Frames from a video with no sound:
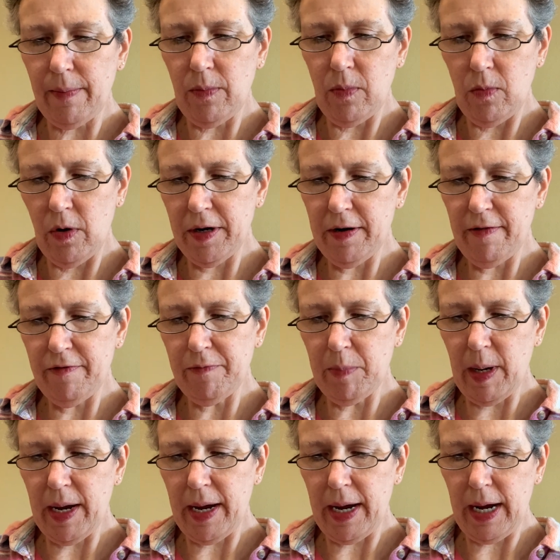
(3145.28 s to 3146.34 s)
one of
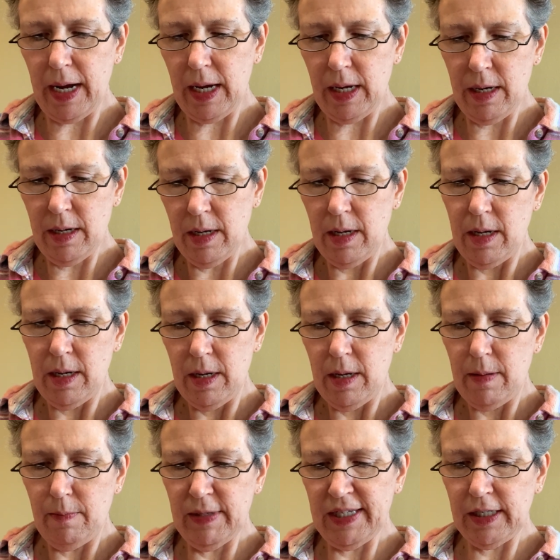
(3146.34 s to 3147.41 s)
my
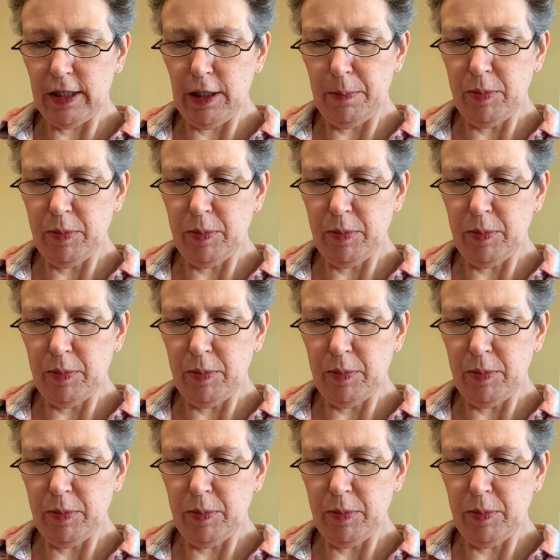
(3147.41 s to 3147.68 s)
Misty